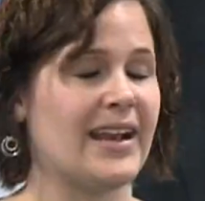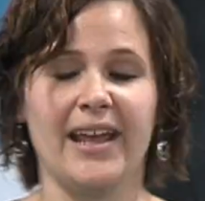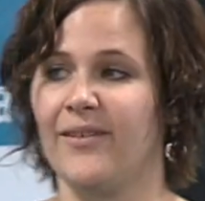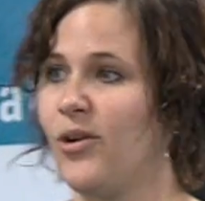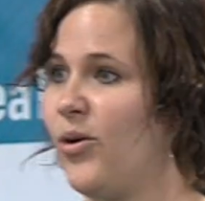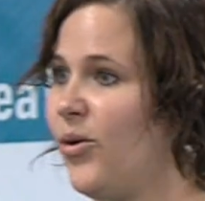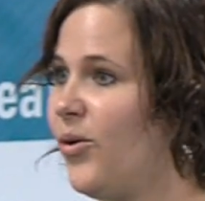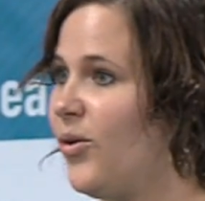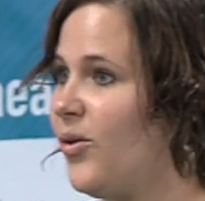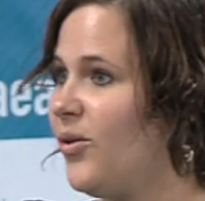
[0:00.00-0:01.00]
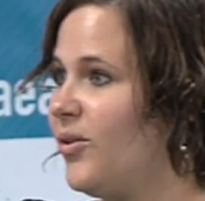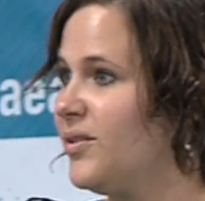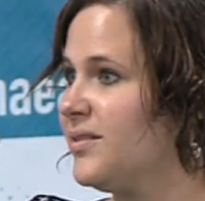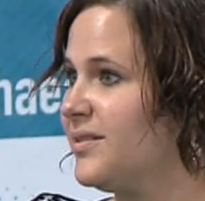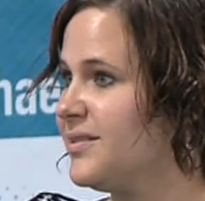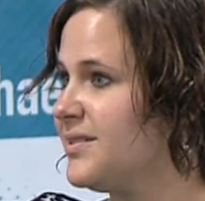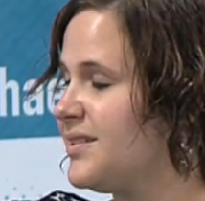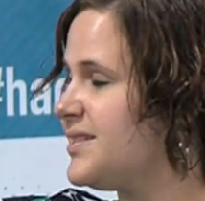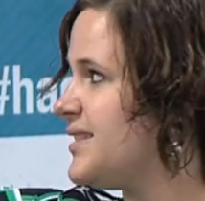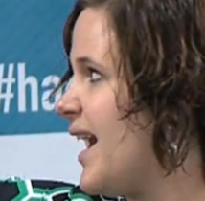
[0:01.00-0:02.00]
I have a whole
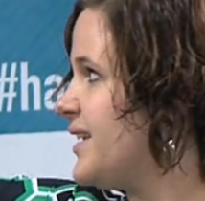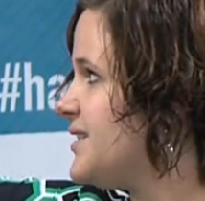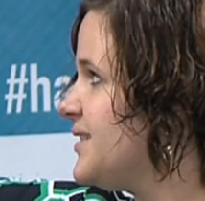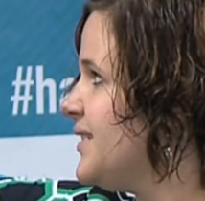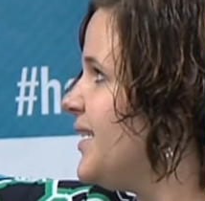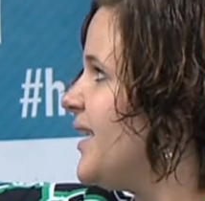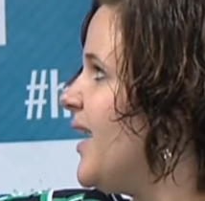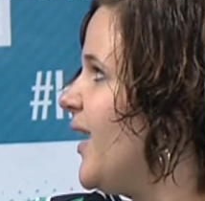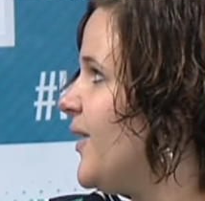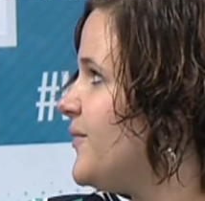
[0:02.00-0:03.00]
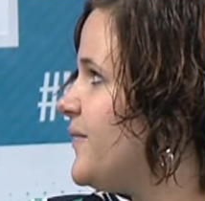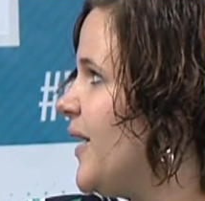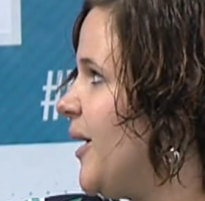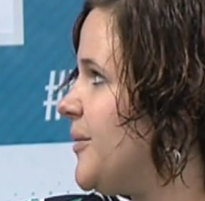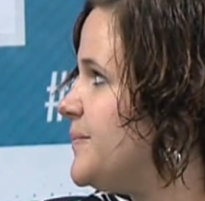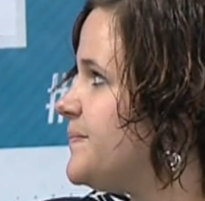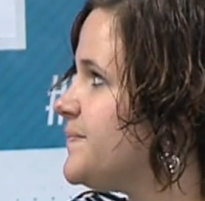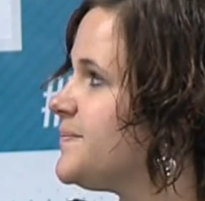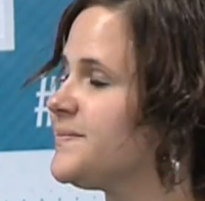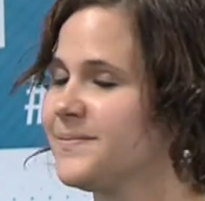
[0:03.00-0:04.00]
set of
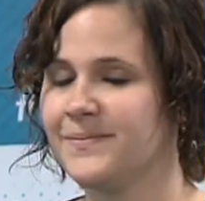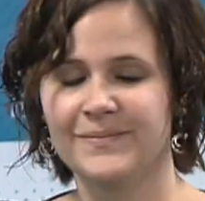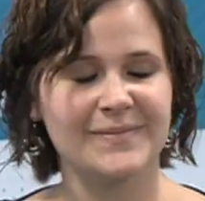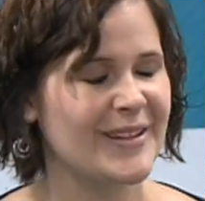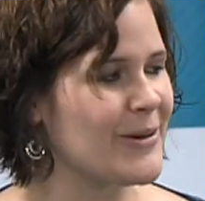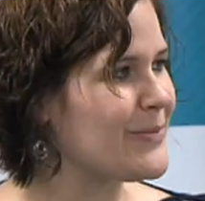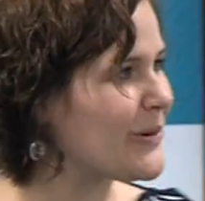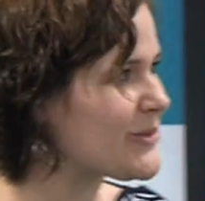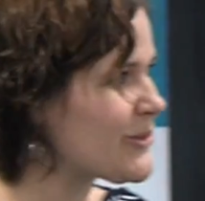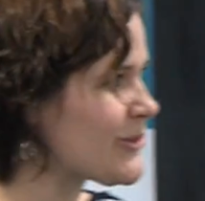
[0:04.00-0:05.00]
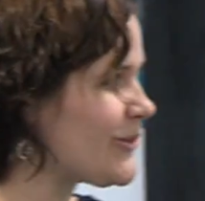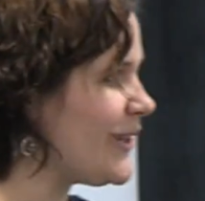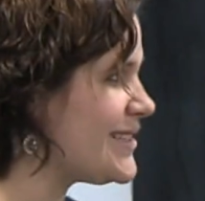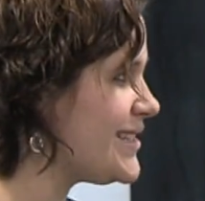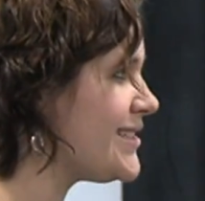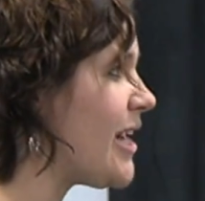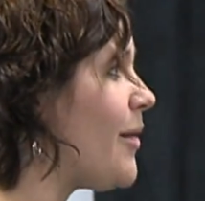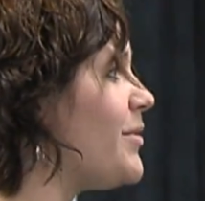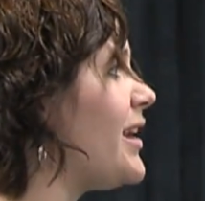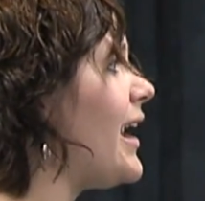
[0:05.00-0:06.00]
composers across the
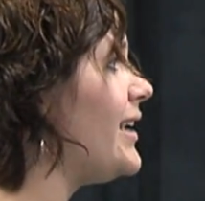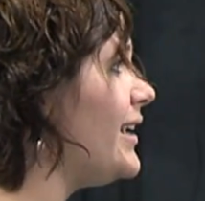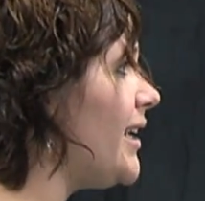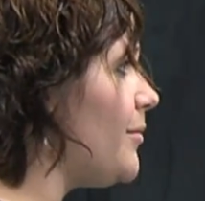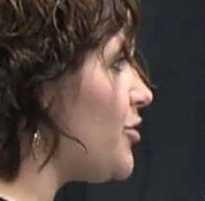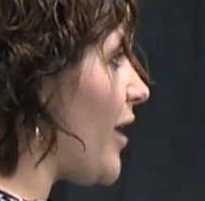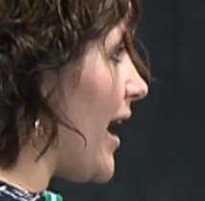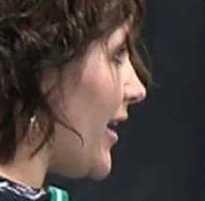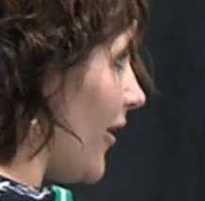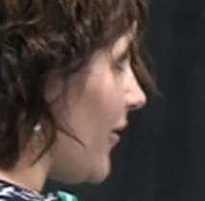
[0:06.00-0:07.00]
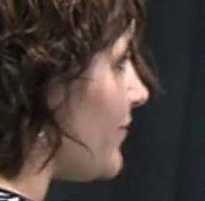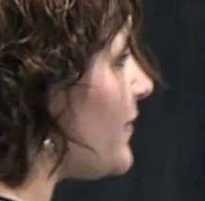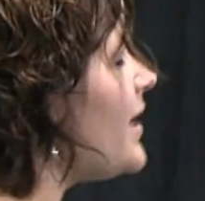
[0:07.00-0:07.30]
top that I can keep track of.